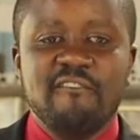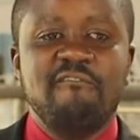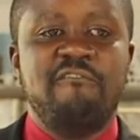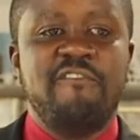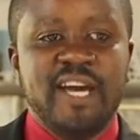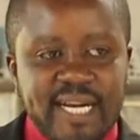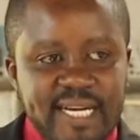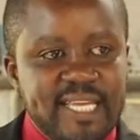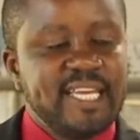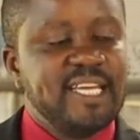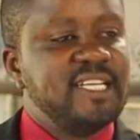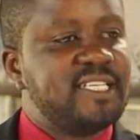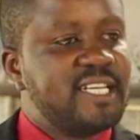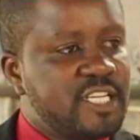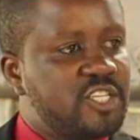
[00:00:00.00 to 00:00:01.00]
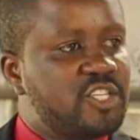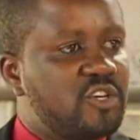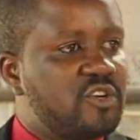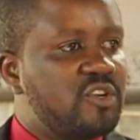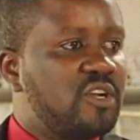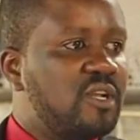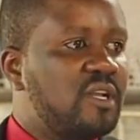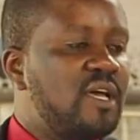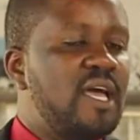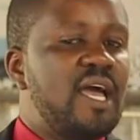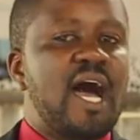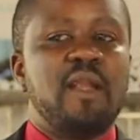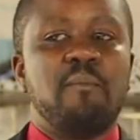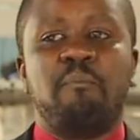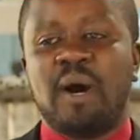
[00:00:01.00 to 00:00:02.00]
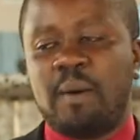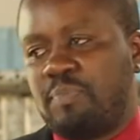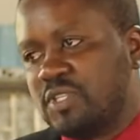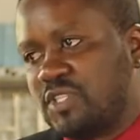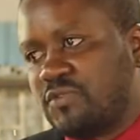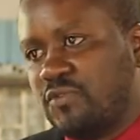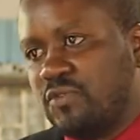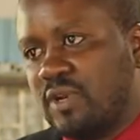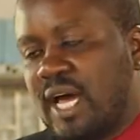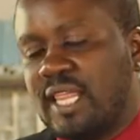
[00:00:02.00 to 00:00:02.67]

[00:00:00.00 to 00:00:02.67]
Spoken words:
very intentional and purposeful.